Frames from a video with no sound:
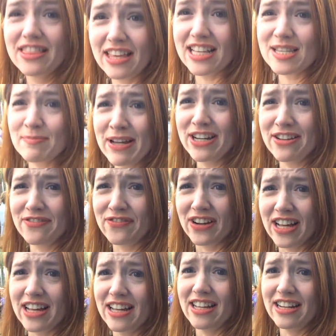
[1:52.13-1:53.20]
That's my new
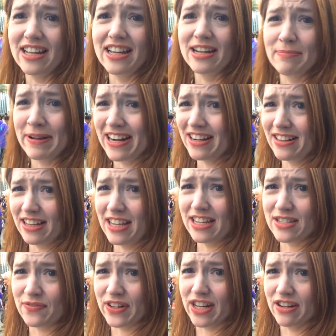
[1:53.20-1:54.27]
friend, and apparently
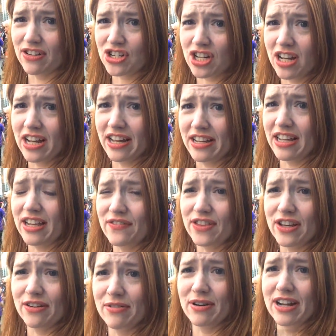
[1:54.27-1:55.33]
he's video shy, even
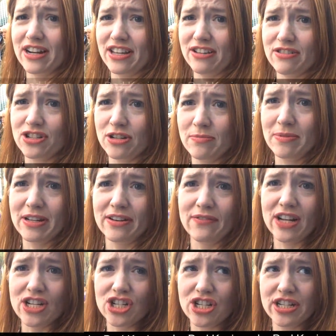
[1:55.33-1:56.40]
though we're at a YouTube
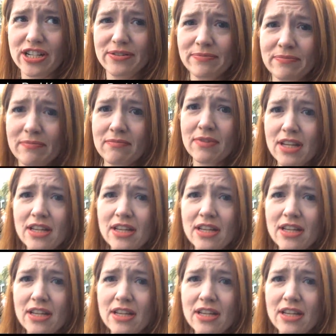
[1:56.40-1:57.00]
convention.